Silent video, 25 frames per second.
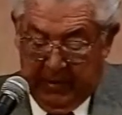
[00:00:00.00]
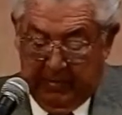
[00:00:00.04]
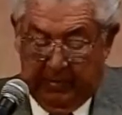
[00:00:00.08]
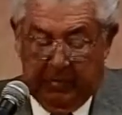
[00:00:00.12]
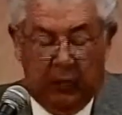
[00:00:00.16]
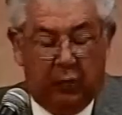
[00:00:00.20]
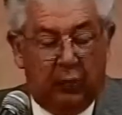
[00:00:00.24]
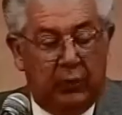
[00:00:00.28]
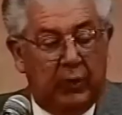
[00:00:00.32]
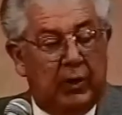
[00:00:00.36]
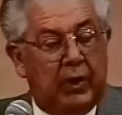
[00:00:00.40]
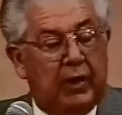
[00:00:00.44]
But
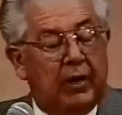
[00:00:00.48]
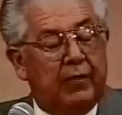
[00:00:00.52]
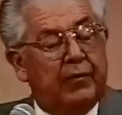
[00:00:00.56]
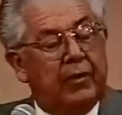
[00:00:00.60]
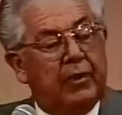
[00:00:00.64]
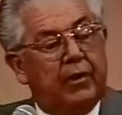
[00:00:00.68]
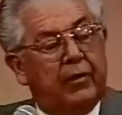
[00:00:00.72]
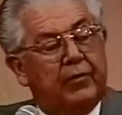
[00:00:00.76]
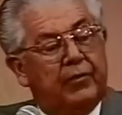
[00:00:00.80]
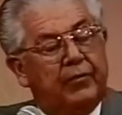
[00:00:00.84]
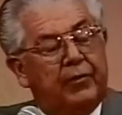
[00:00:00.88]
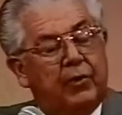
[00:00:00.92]
we live in
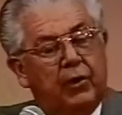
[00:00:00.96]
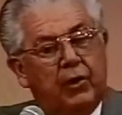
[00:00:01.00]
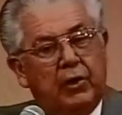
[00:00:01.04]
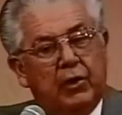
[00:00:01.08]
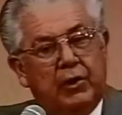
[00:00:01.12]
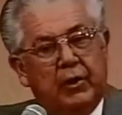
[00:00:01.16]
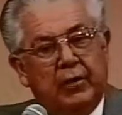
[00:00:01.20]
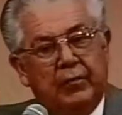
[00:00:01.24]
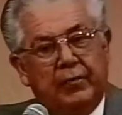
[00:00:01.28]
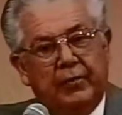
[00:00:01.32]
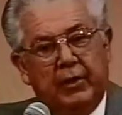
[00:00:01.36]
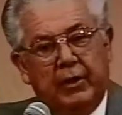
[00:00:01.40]
a far
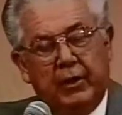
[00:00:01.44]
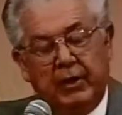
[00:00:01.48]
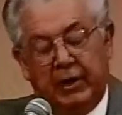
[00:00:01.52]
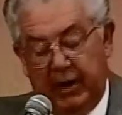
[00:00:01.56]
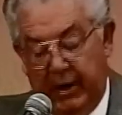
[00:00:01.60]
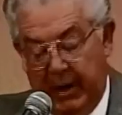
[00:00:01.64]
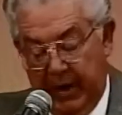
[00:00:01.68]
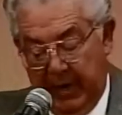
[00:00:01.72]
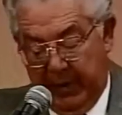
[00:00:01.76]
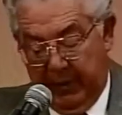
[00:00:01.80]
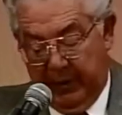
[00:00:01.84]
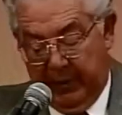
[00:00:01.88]
different
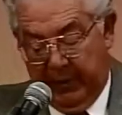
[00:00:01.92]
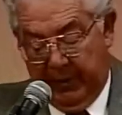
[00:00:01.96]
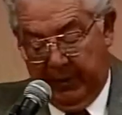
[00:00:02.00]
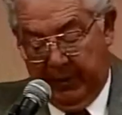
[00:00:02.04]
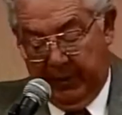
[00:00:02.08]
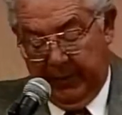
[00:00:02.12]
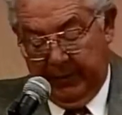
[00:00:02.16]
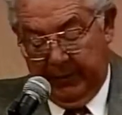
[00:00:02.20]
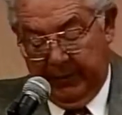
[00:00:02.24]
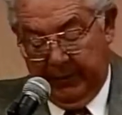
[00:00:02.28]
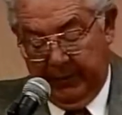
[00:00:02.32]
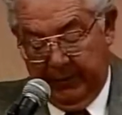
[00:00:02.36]
economy.
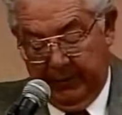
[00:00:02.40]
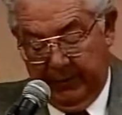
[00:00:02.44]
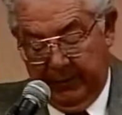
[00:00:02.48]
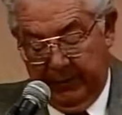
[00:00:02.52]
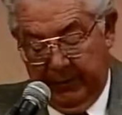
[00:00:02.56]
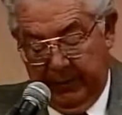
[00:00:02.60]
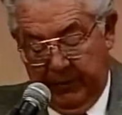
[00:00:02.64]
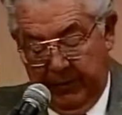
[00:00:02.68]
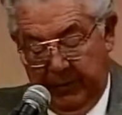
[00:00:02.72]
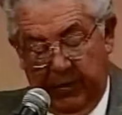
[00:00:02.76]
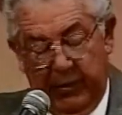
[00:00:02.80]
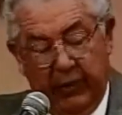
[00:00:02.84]

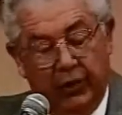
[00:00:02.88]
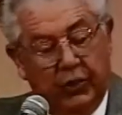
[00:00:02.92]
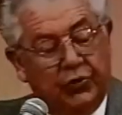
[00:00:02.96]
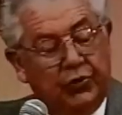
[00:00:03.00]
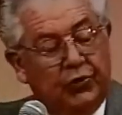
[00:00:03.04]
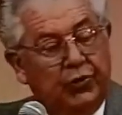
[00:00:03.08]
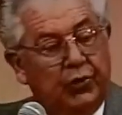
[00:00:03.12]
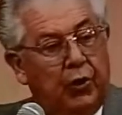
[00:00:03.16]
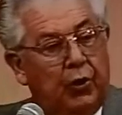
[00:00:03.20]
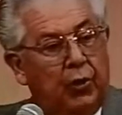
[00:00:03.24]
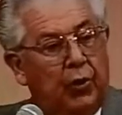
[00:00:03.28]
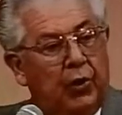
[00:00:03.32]
In
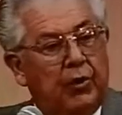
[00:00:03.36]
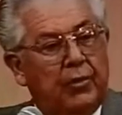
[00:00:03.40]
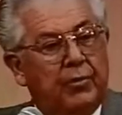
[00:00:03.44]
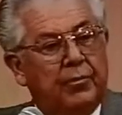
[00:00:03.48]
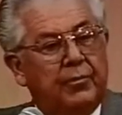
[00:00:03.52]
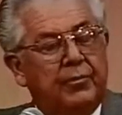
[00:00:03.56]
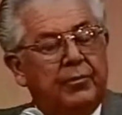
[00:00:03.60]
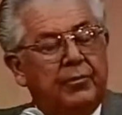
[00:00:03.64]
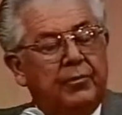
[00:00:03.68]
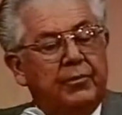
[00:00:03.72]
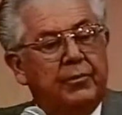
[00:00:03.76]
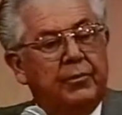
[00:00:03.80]
short,
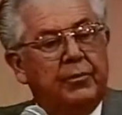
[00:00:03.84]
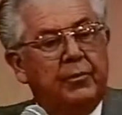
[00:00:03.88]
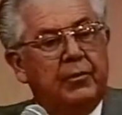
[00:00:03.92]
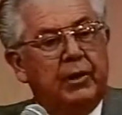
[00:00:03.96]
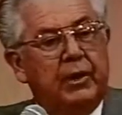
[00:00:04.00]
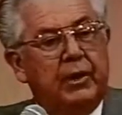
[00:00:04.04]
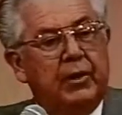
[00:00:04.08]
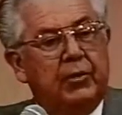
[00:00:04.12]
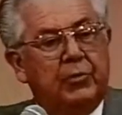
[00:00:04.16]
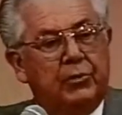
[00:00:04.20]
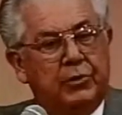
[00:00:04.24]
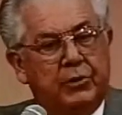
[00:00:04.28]

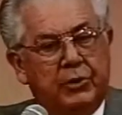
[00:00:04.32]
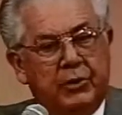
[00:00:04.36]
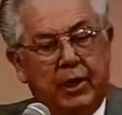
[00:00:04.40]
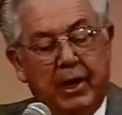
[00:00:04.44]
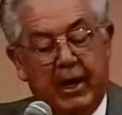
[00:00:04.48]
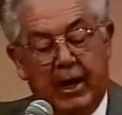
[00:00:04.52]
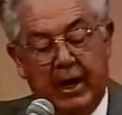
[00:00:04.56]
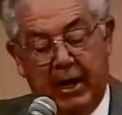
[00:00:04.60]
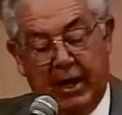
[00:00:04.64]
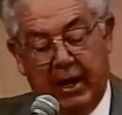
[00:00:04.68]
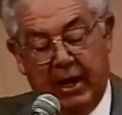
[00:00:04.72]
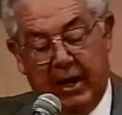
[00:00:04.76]
it was
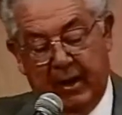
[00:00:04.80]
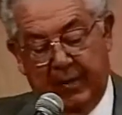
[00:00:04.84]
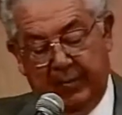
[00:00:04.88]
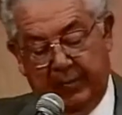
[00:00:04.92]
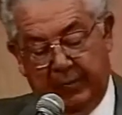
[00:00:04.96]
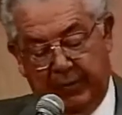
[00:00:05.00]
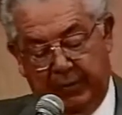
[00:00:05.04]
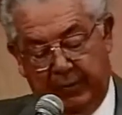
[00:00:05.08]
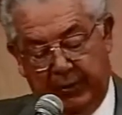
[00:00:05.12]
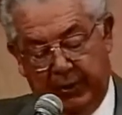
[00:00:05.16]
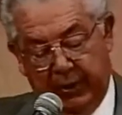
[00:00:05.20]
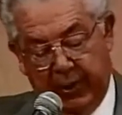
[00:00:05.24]
time
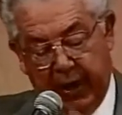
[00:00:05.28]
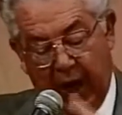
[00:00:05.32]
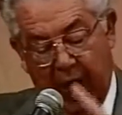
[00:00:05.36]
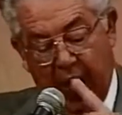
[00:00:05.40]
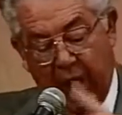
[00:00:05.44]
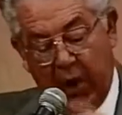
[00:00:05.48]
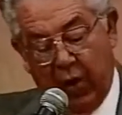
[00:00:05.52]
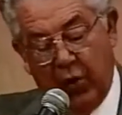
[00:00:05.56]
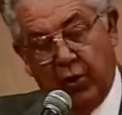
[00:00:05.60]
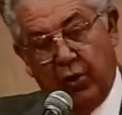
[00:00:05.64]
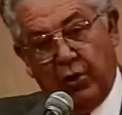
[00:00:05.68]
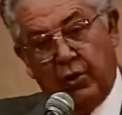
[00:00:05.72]
to take a
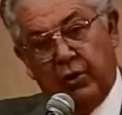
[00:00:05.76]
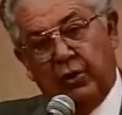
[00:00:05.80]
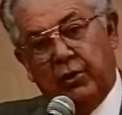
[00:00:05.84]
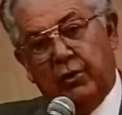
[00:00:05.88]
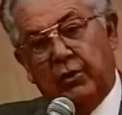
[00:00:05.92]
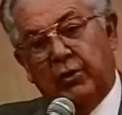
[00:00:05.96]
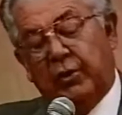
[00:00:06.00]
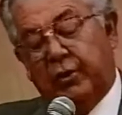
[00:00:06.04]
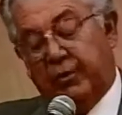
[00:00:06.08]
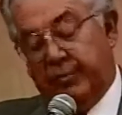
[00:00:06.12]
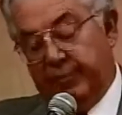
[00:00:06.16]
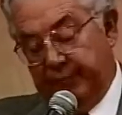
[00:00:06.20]
hard
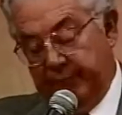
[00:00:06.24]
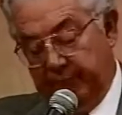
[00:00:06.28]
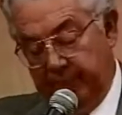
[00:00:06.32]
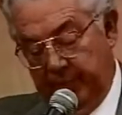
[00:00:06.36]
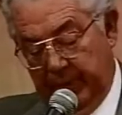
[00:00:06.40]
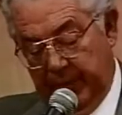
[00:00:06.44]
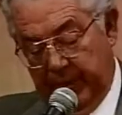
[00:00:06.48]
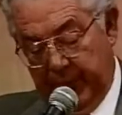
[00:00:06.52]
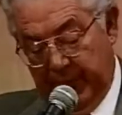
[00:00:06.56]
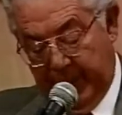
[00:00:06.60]
look at